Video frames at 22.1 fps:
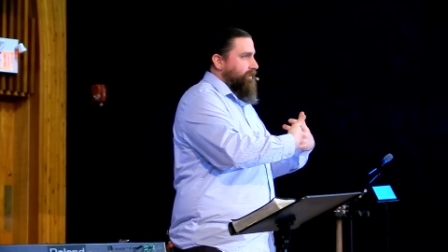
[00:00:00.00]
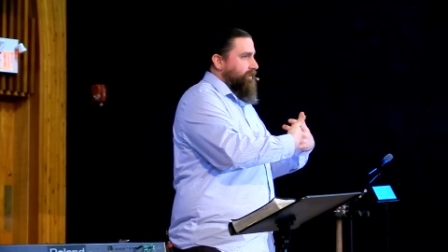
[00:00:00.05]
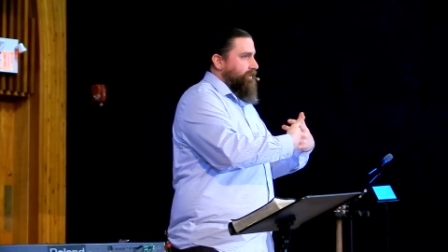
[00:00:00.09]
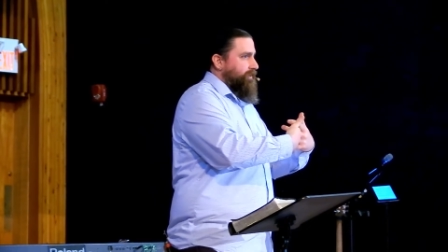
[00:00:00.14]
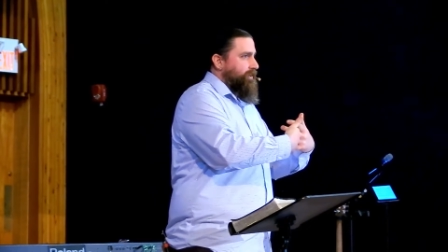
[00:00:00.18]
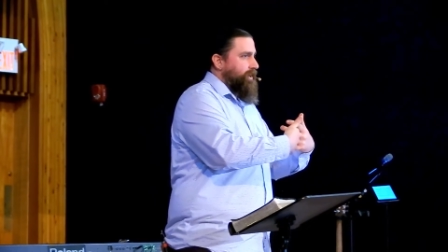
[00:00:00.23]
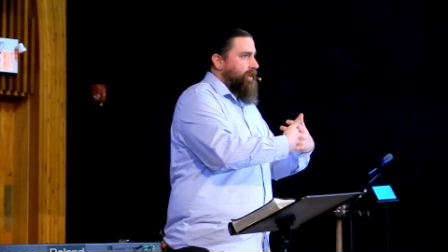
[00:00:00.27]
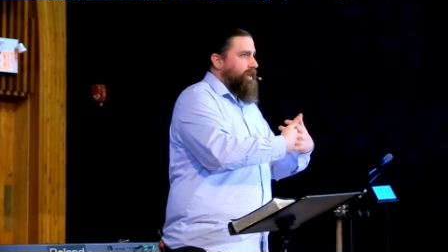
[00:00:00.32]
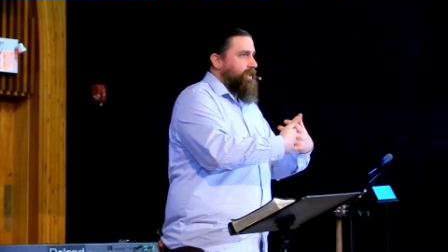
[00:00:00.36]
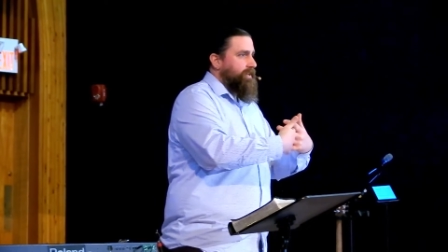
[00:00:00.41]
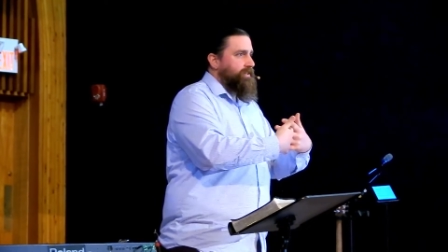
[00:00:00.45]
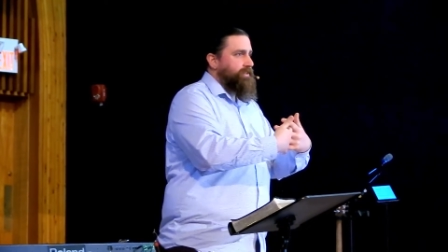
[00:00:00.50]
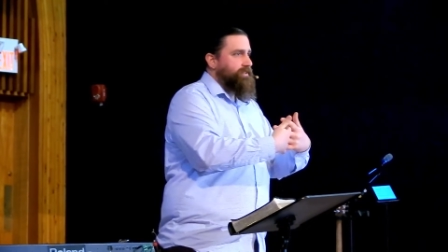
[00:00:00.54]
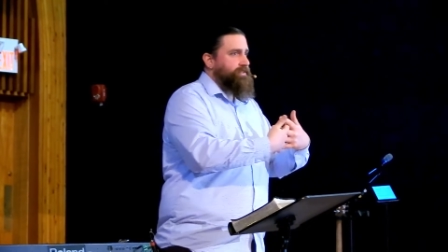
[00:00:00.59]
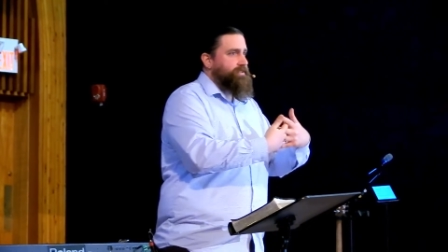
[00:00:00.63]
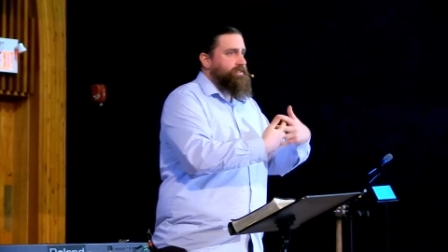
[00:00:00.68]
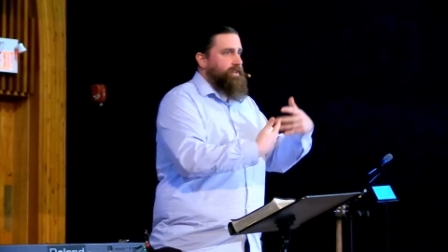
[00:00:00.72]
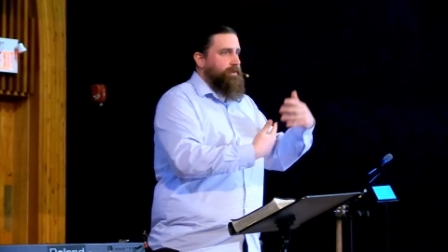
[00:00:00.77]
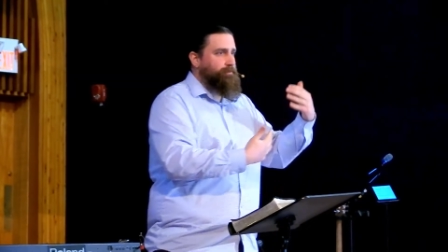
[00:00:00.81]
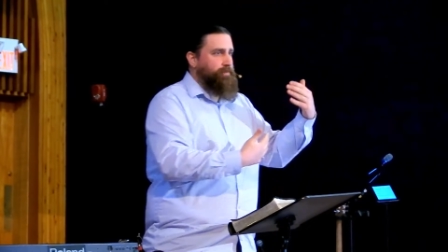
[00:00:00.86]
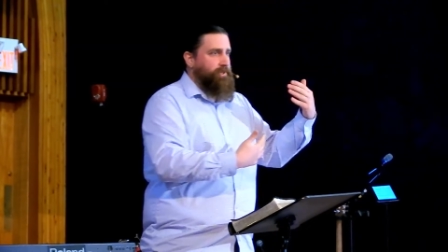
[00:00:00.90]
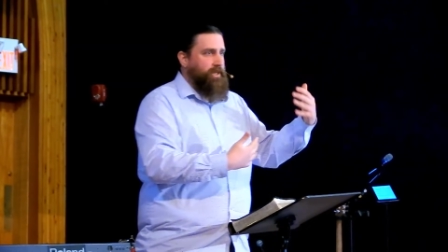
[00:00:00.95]
not
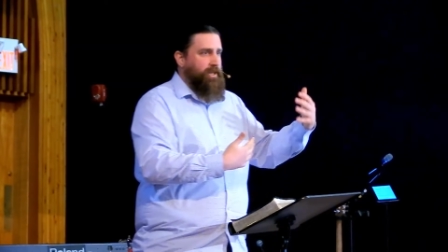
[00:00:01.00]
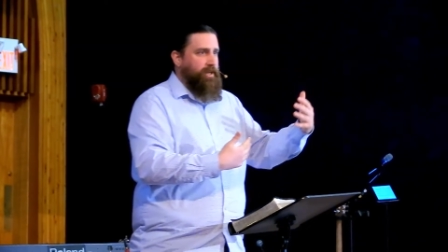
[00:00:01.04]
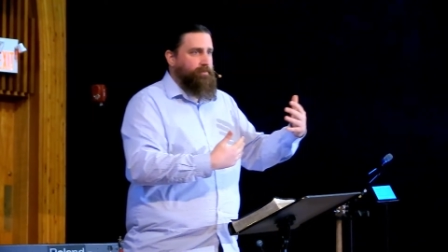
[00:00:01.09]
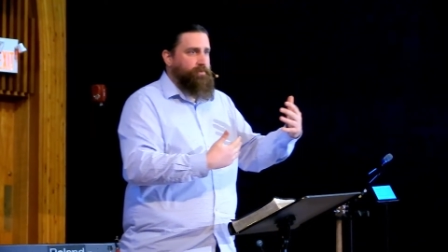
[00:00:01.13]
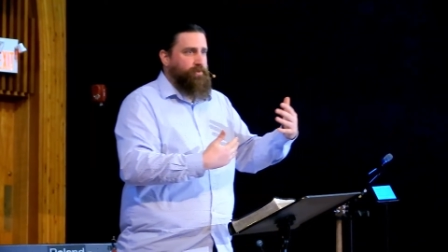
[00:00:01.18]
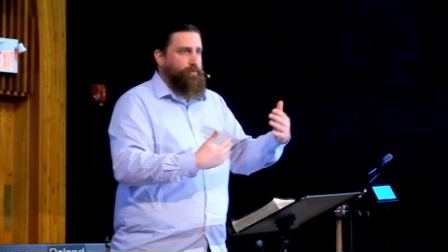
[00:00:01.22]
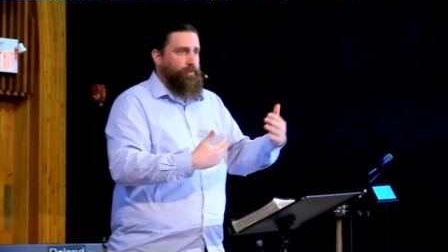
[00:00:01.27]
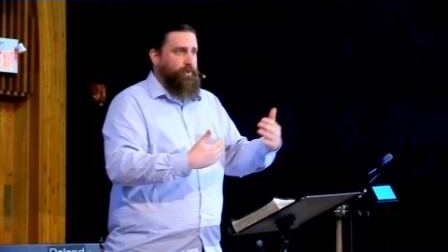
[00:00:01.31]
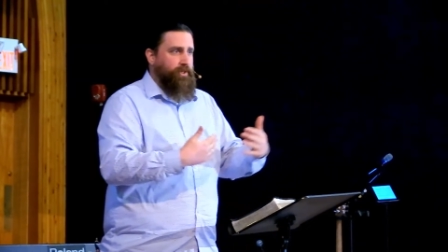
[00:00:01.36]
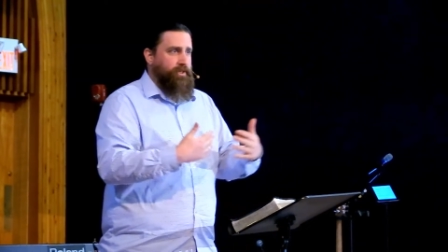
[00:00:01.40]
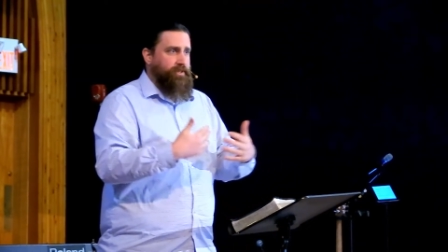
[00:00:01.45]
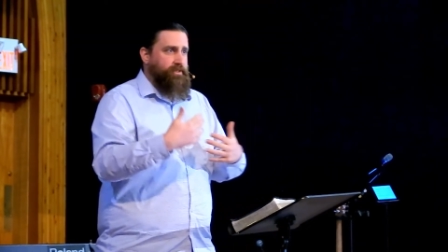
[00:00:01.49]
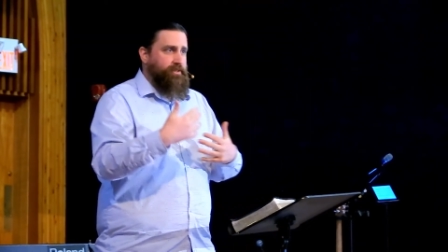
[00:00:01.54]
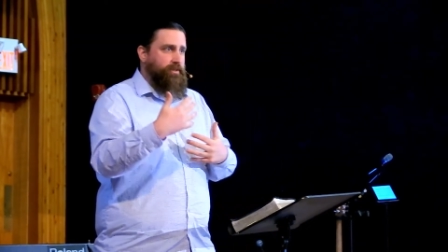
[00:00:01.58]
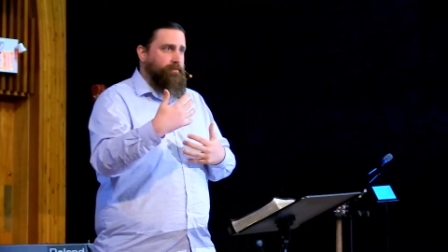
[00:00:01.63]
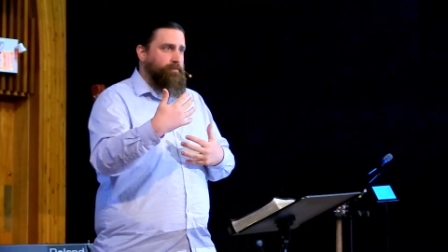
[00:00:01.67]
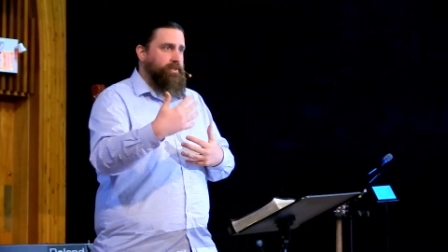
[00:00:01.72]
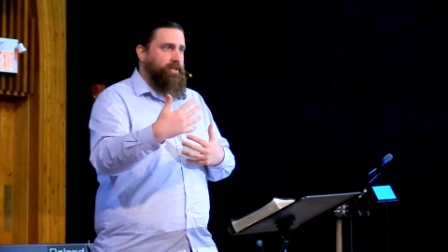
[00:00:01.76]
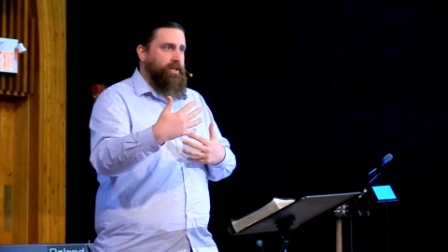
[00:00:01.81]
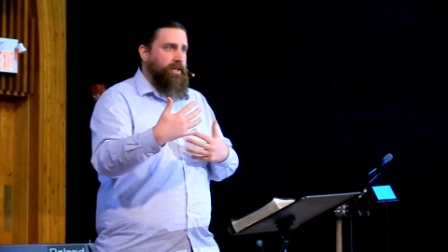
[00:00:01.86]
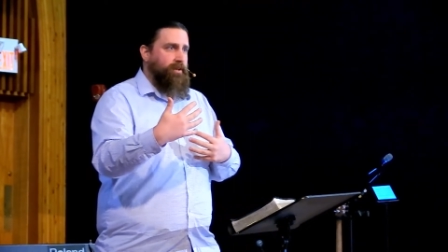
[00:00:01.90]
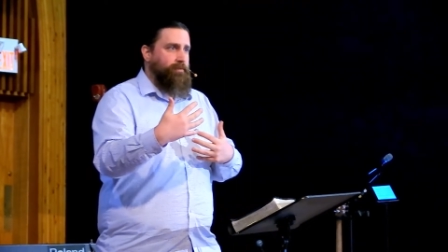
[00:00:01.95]
sometimes one,
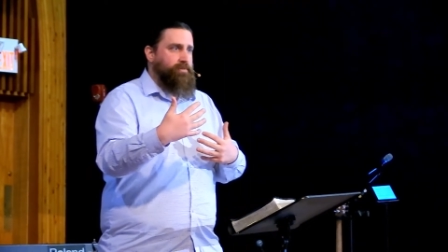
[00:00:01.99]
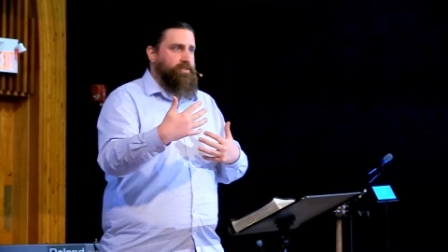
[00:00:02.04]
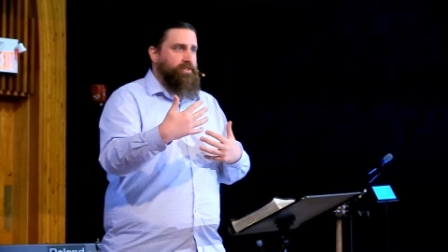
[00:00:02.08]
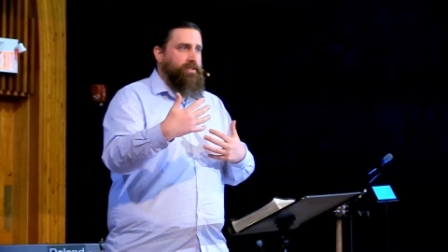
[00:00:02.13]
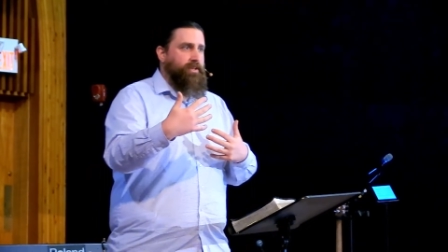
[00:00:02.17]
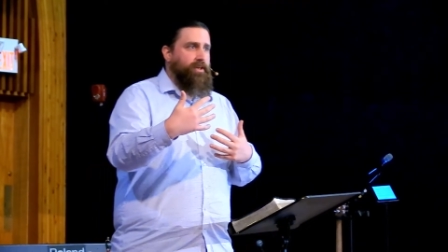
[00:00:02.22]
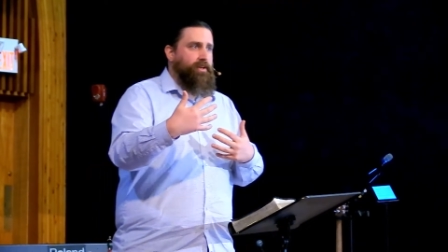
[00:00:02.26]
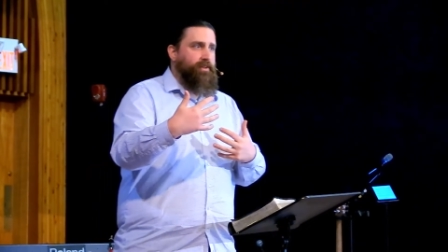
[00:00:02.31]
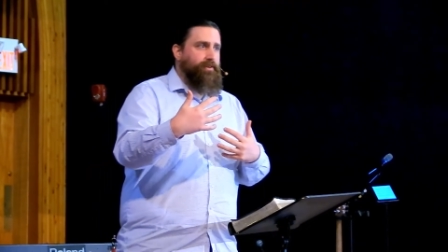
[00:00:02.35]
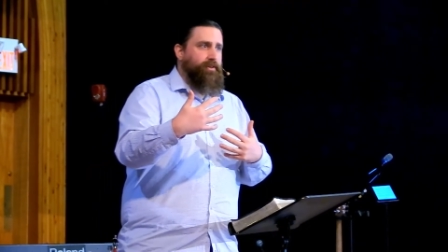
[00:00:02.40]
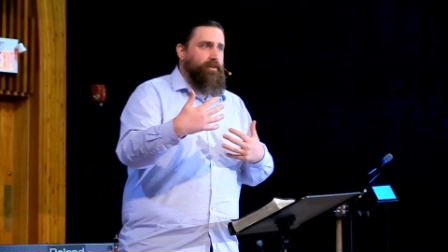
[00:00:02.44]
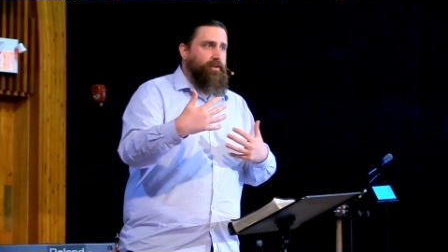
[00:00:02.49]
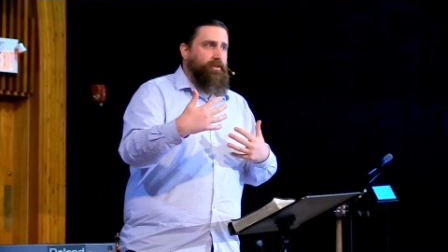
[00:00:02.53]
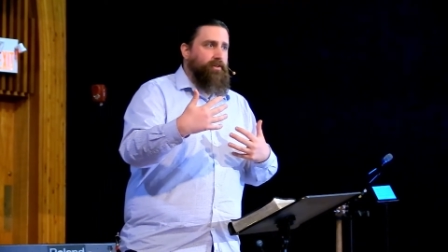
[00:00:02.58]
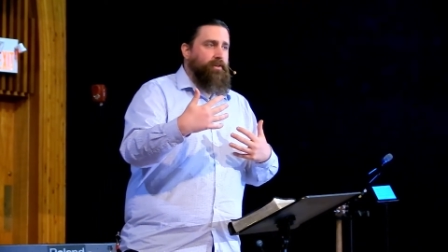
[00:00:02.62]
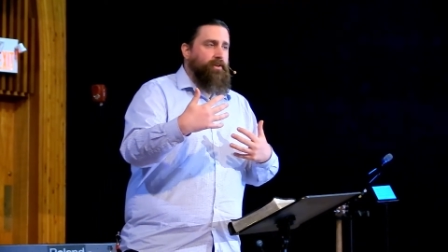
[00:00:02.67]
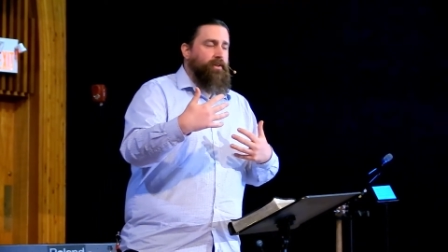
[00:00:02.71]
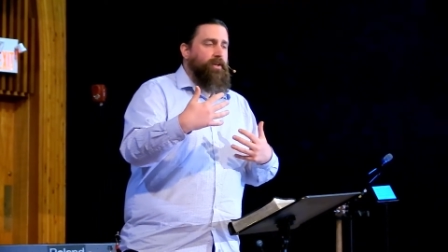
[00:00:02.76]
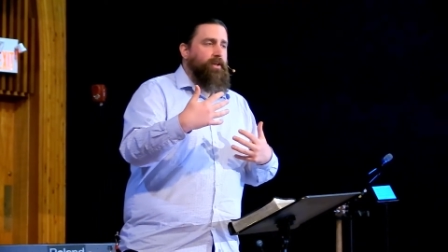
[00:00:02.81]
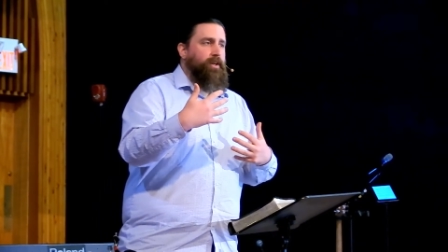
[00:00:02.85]
sometimes the other,